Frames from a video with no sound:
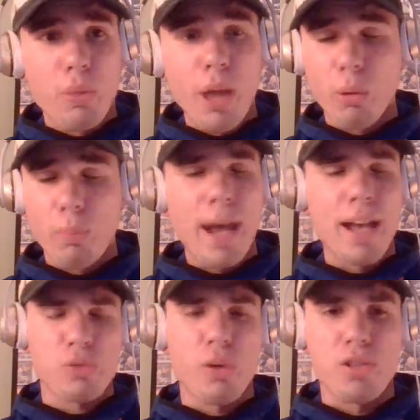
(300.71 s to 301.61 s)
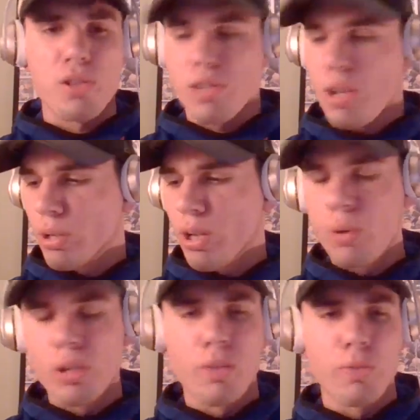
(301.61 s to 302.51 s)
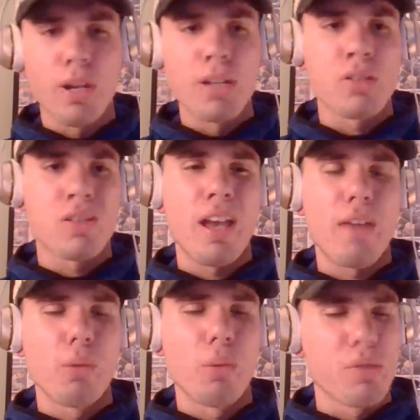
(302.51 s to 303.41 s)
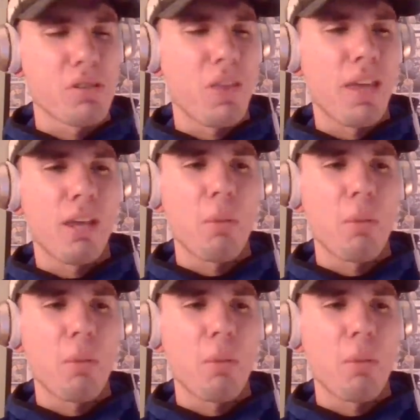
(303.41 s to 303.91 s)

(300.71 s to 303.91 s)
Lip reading: were pass rushers that were going into free agency, everyone was thinking